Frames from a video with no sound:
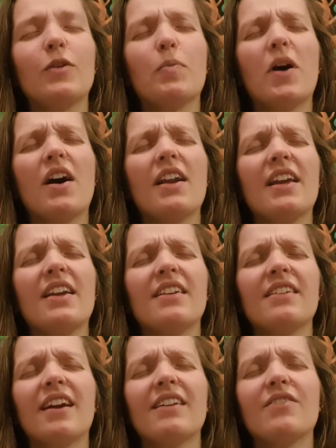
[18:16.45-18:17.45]
body,
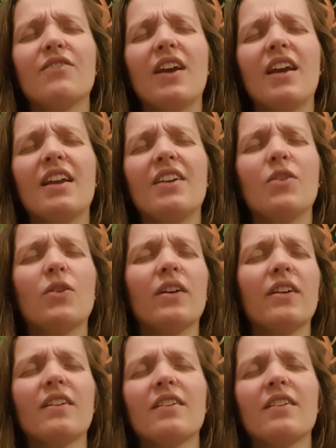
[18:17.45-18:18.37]
activating your